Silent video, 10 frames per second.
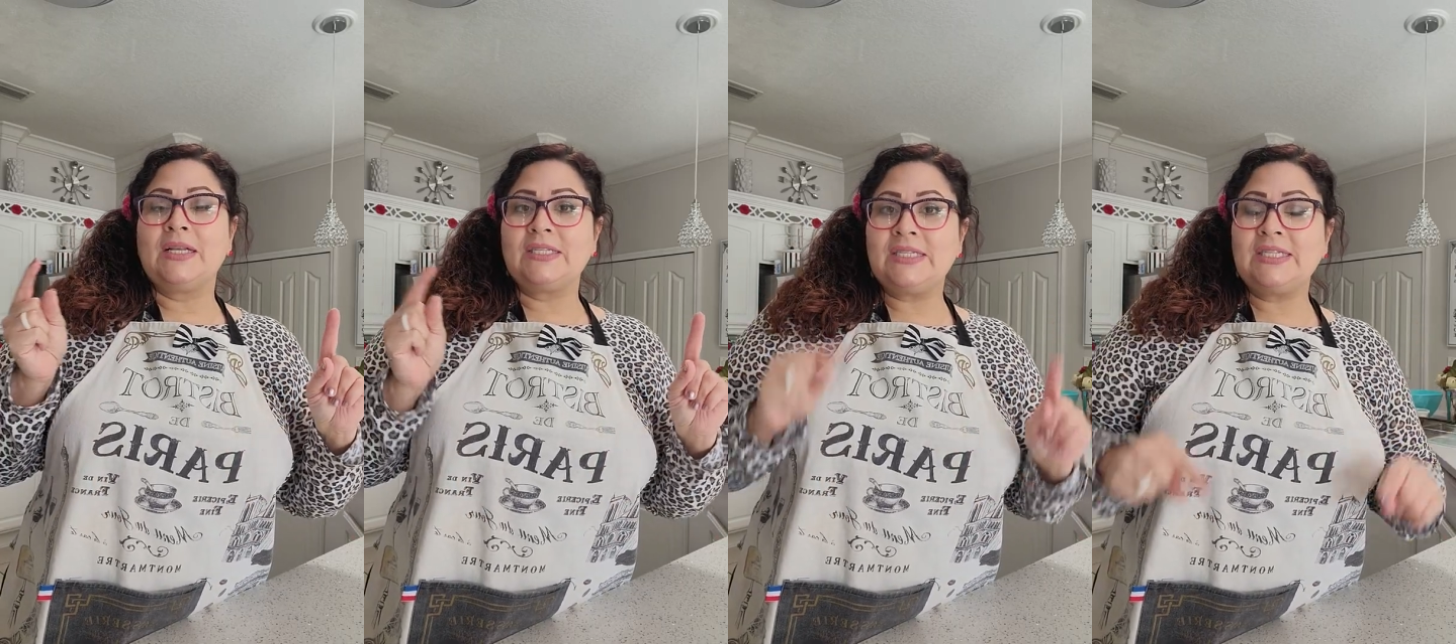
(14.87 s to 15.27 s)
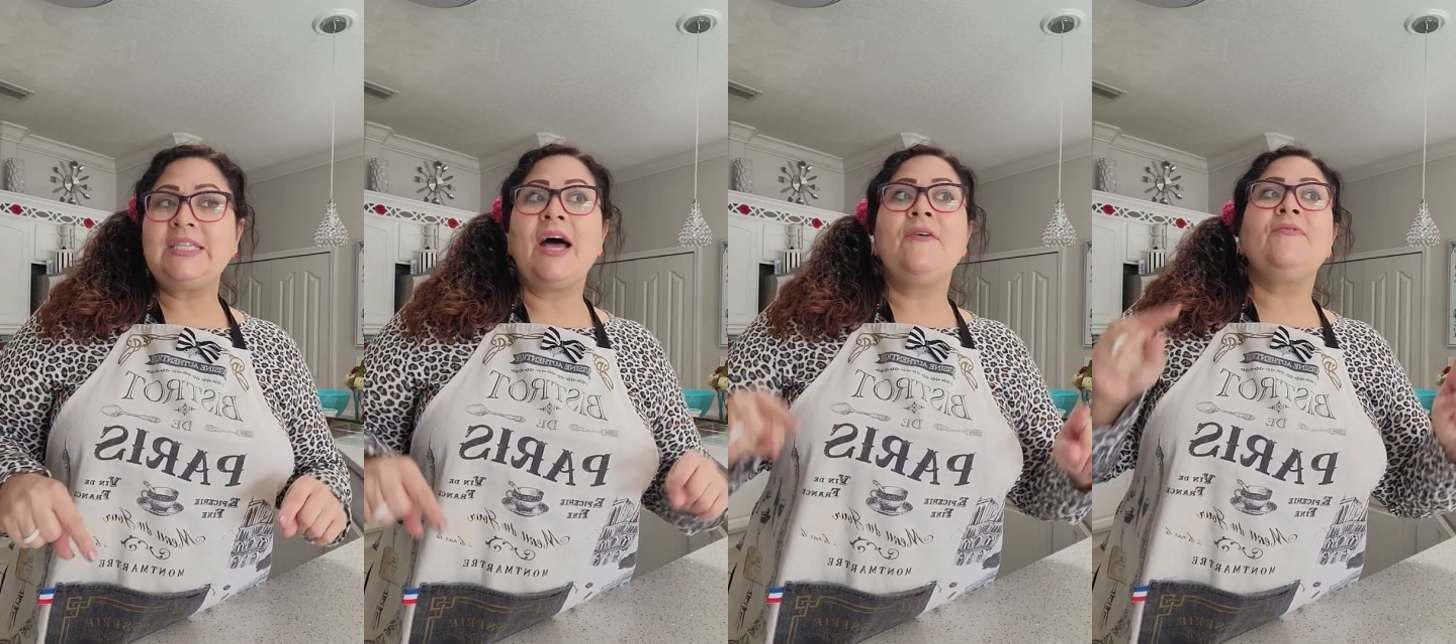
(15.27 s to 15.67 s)

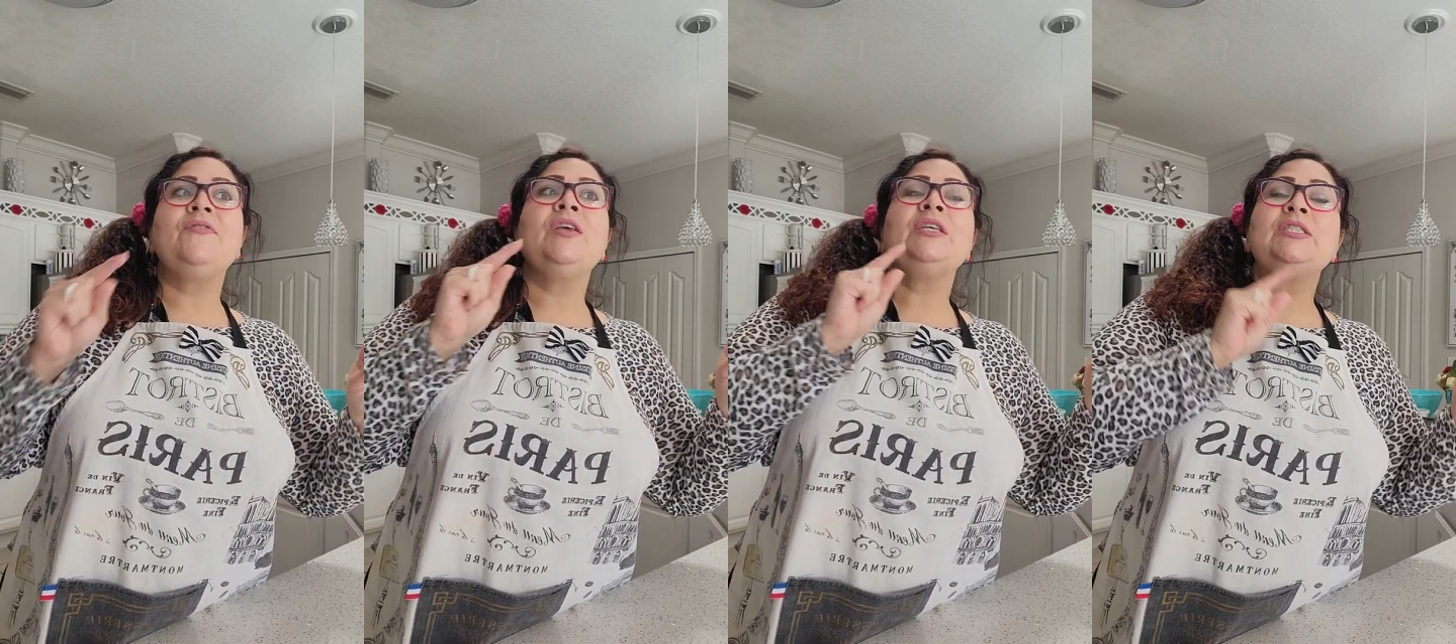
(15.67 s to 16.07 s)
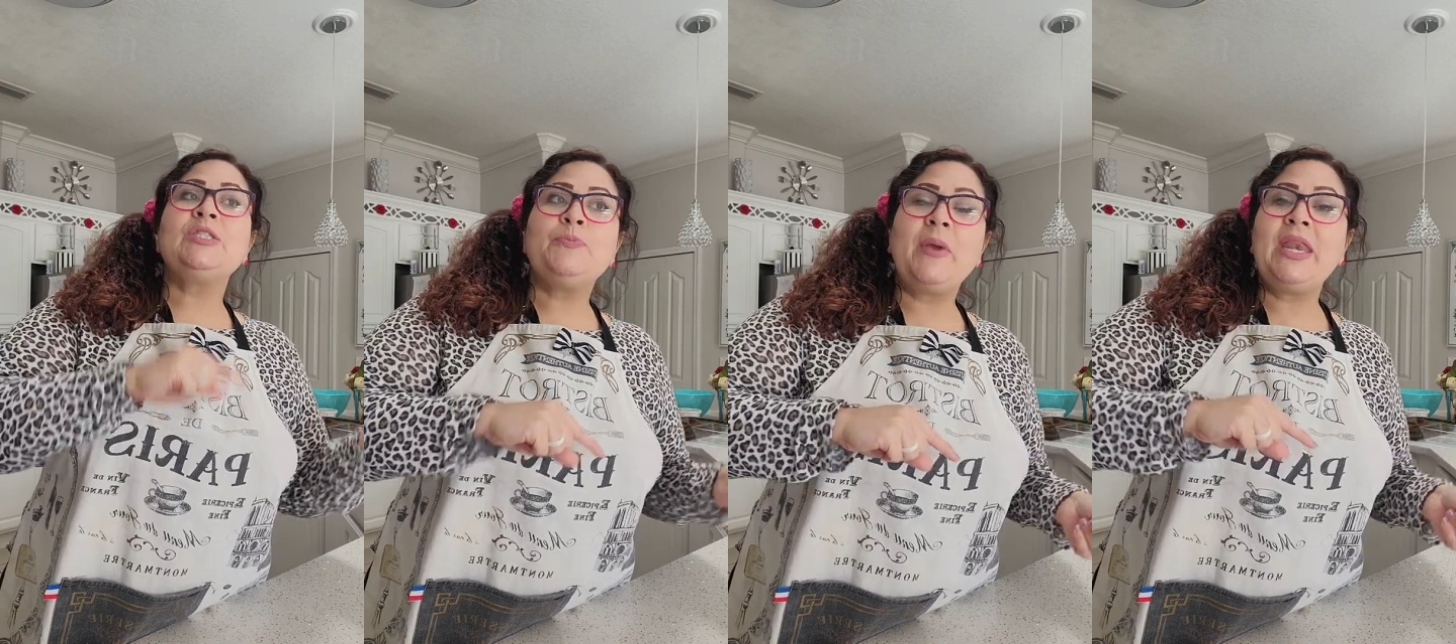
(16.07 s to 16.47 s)
stuffed
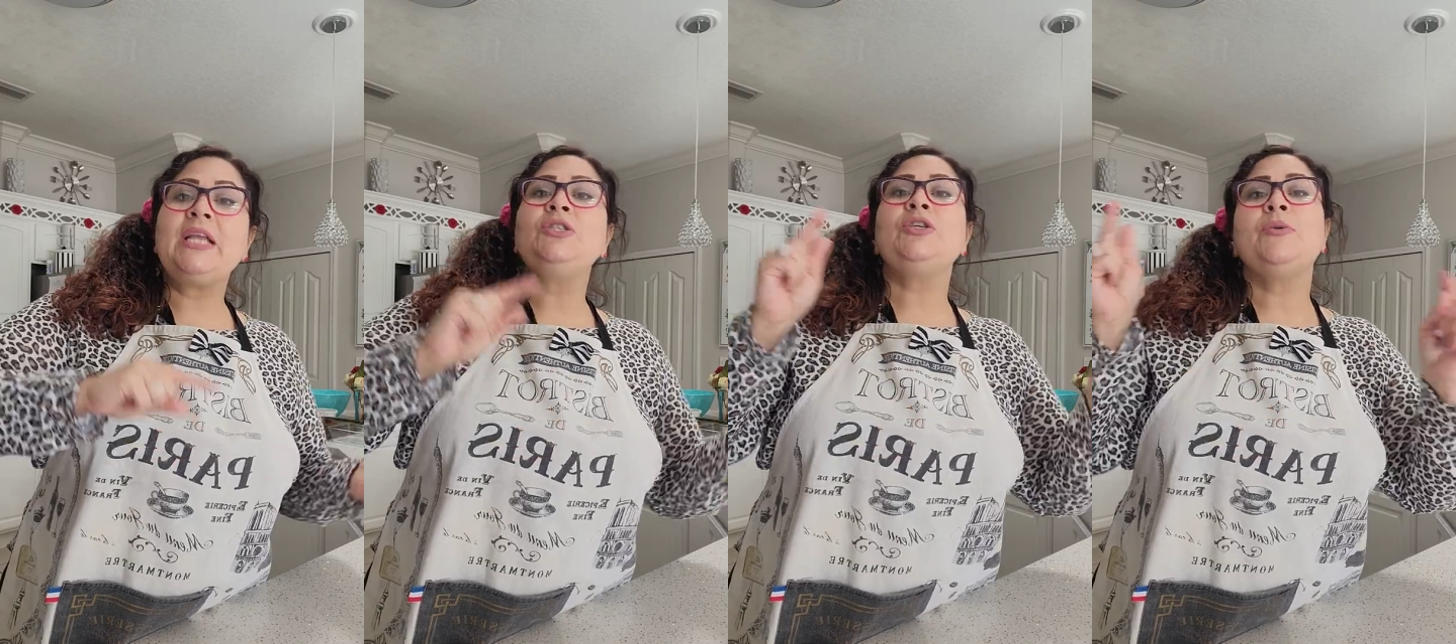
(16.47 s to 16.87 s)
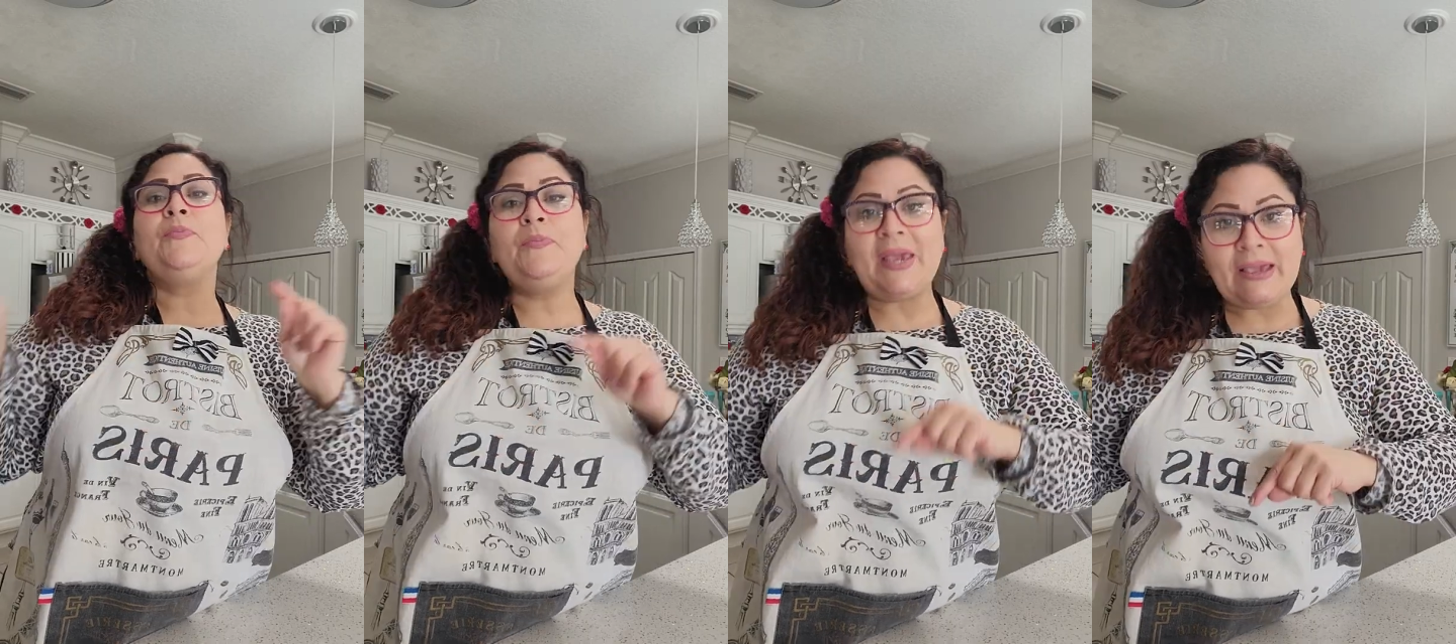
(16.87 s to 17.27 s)
spinach
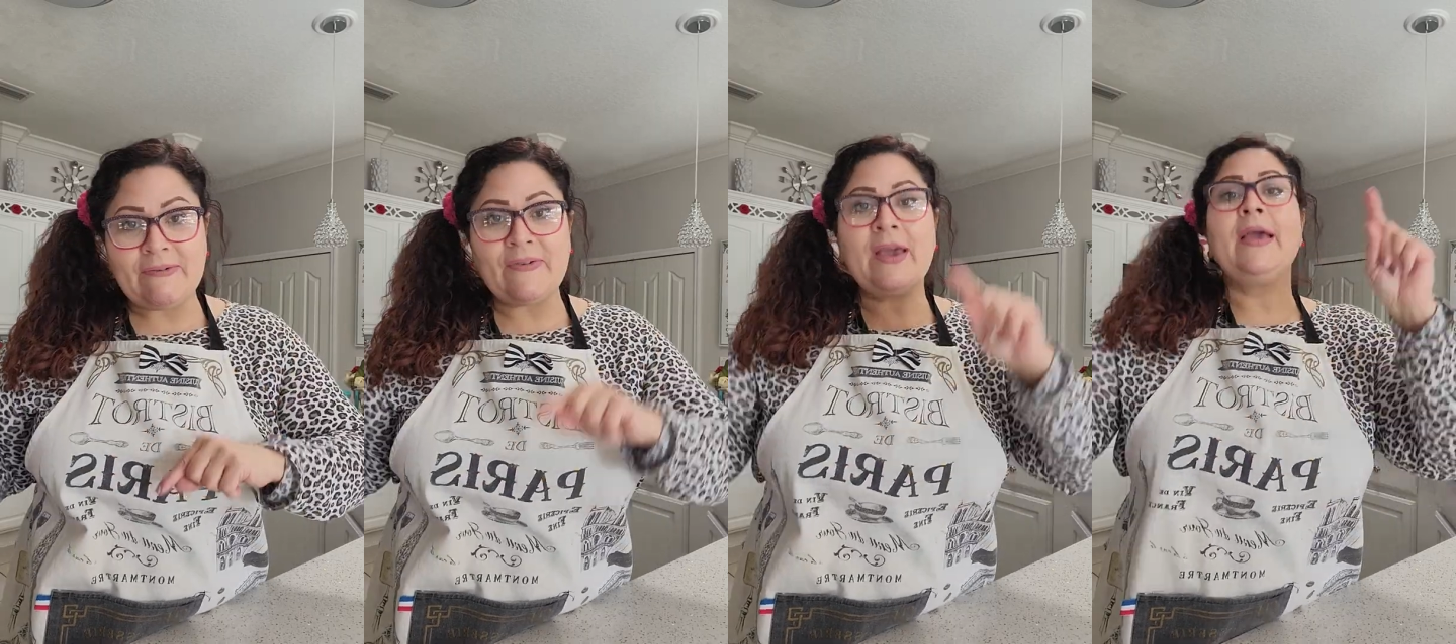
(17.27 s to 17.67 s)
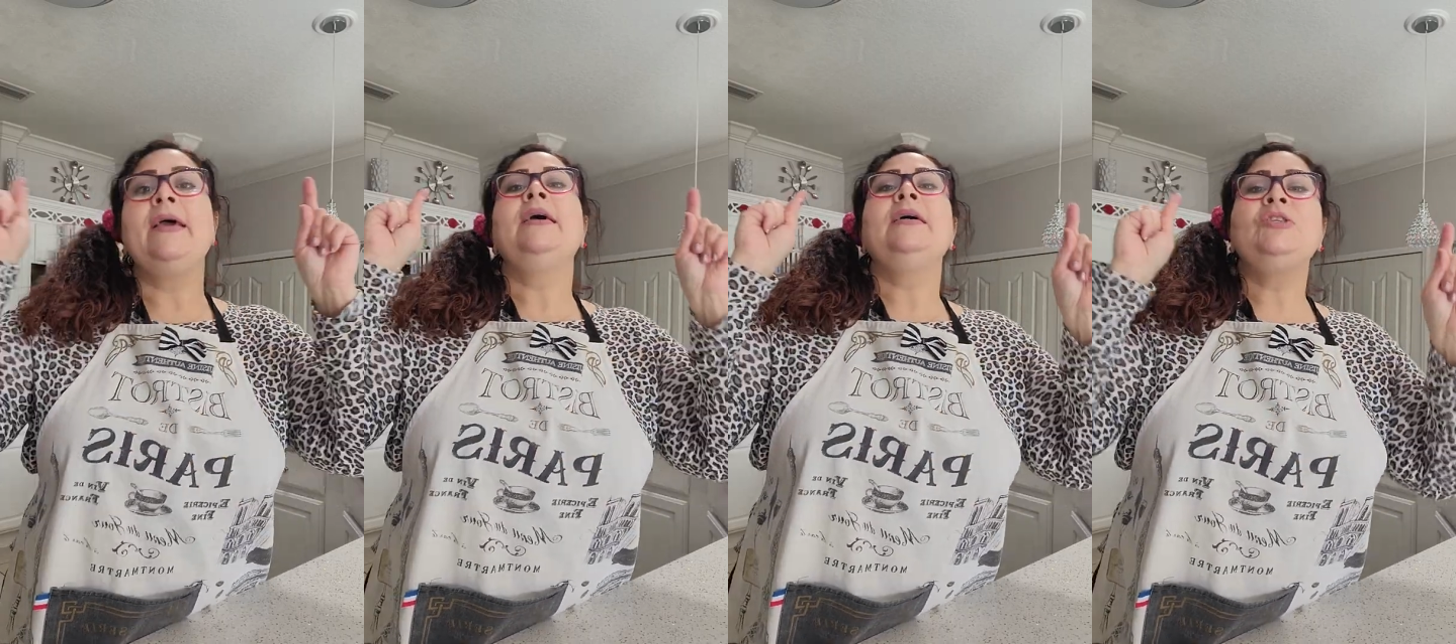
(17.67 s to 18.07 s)
beef
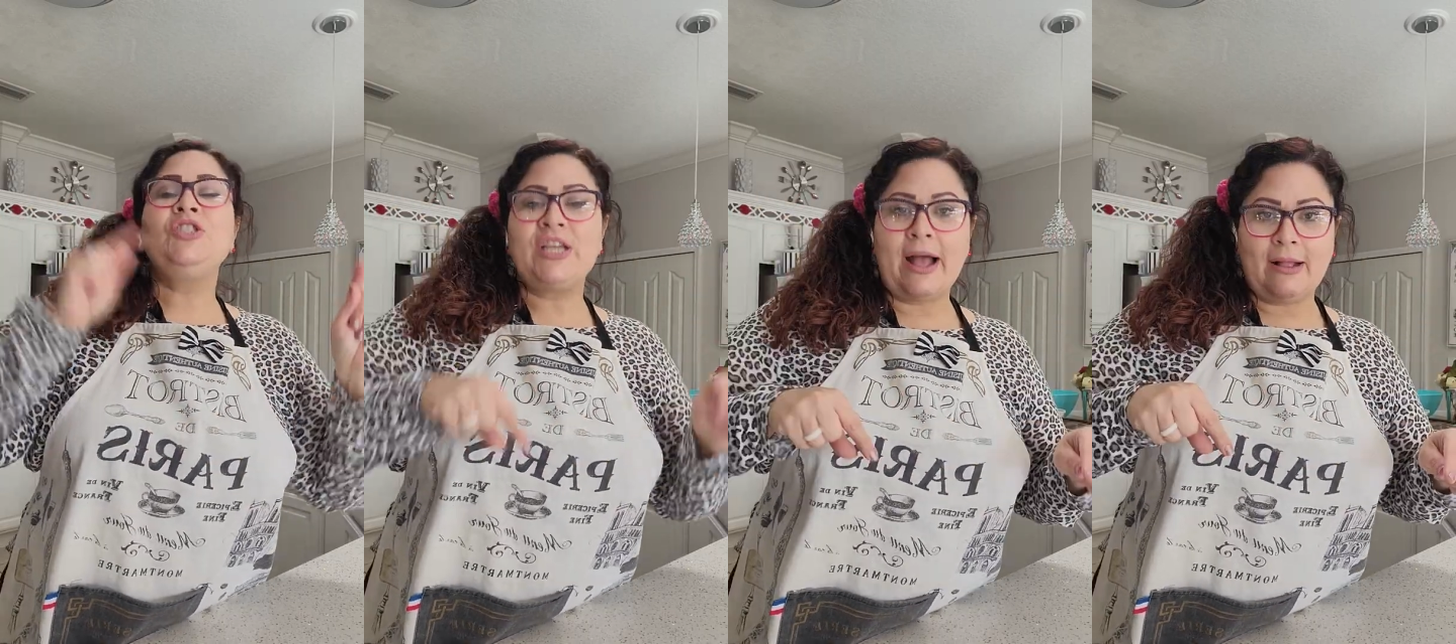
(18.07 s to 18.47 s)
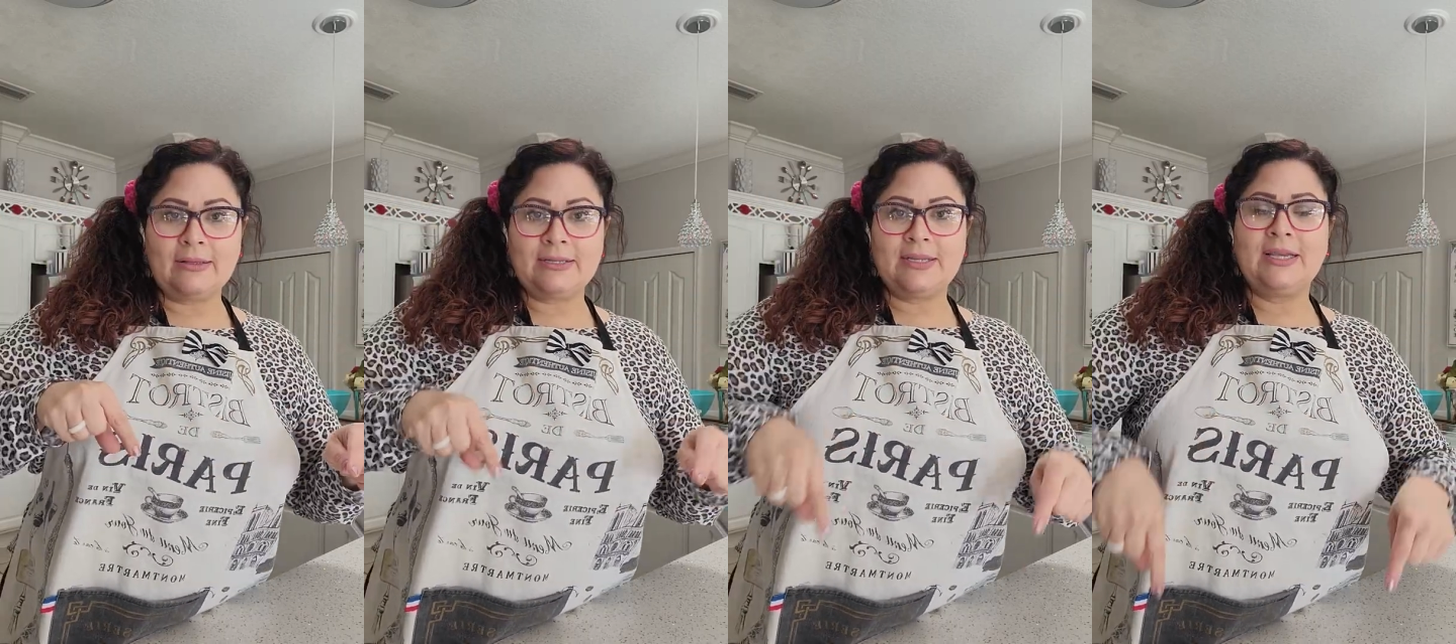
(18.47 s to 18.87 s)

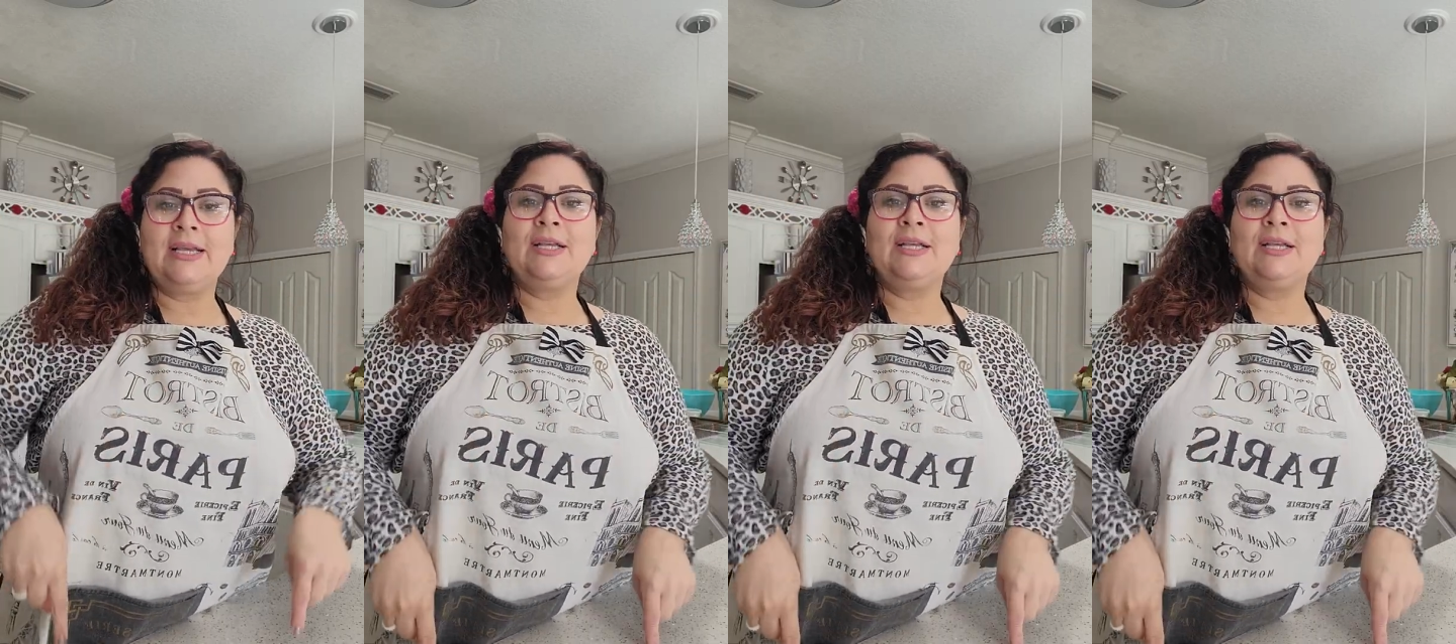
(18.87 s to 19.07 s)
shells